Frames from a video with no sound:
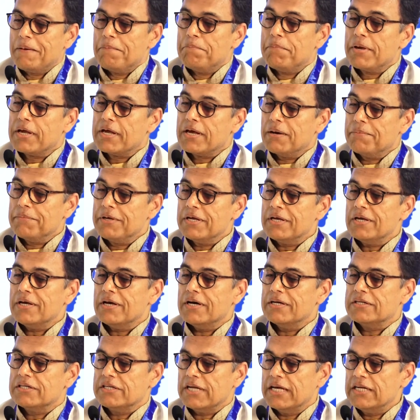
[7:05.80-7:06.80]

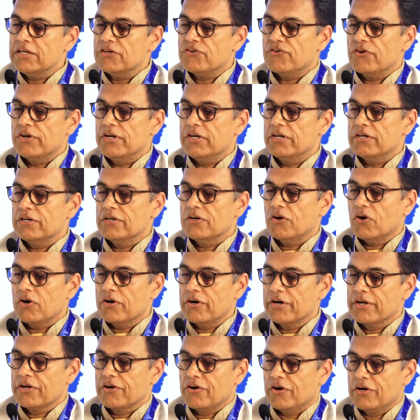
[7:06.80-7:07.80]
Becoming a $10 trillion
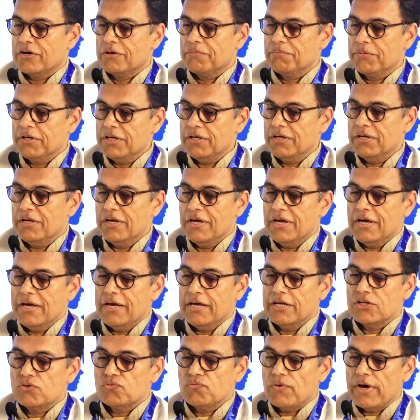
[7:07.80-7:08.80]
economy
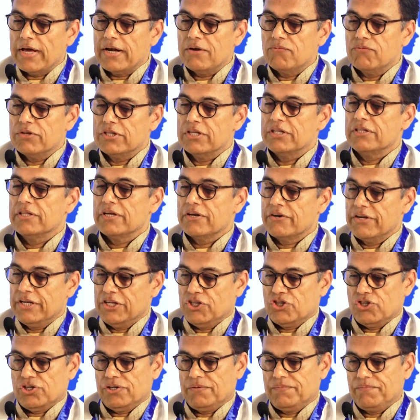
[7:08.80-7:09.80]
is well within the
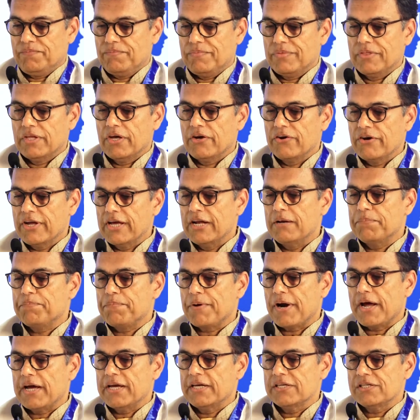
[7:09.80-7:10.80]
reach. The
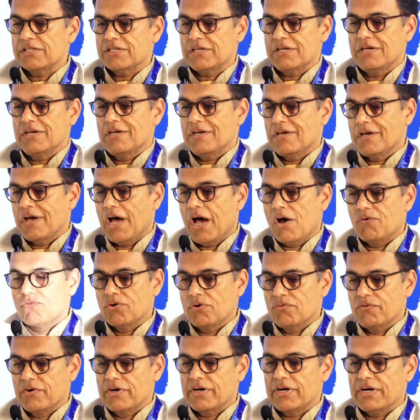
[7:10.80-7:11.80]
real price,
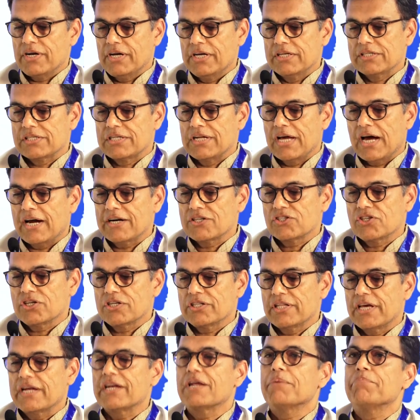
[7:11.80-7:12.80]
however, is
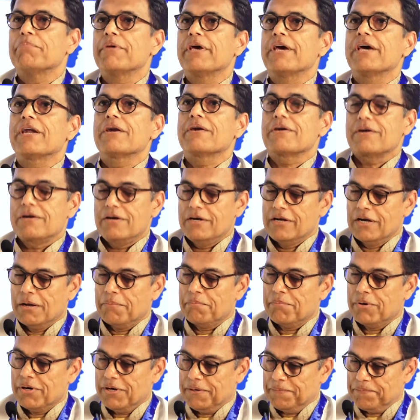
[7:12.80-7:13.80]
larger than a mere
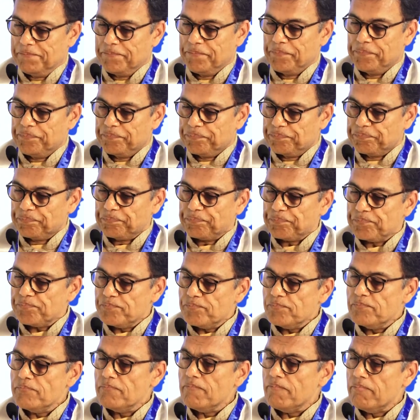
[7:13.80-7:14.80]
number.
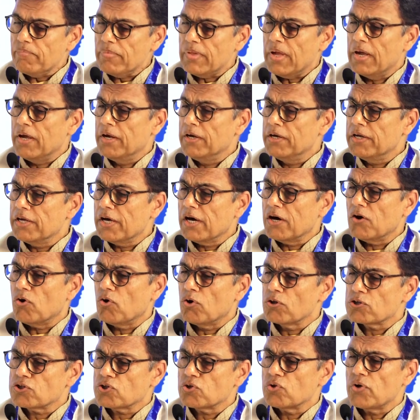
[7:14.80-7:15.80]
India
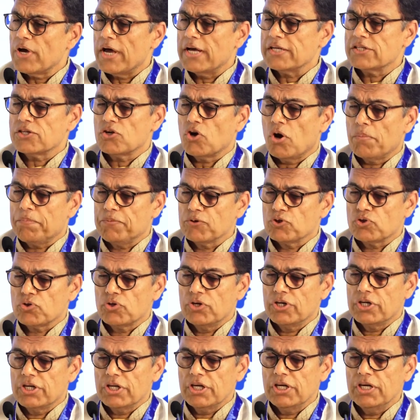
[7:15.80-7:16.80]
also has an
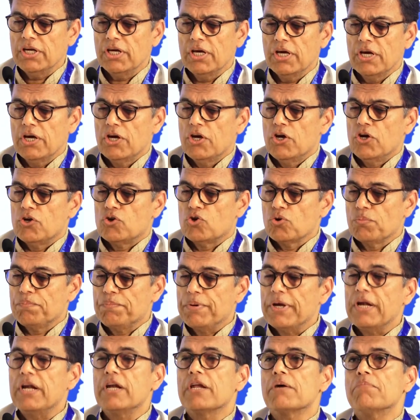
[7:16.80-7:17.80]
opportunity to
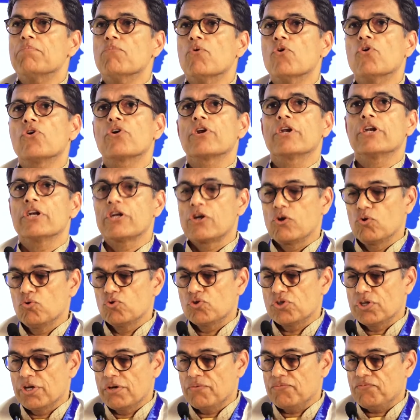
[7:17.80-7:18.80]
build a more
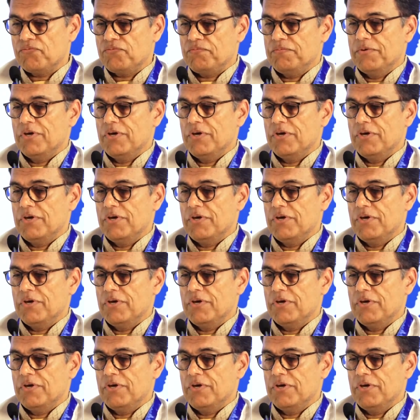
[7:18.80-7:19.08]
inclusive,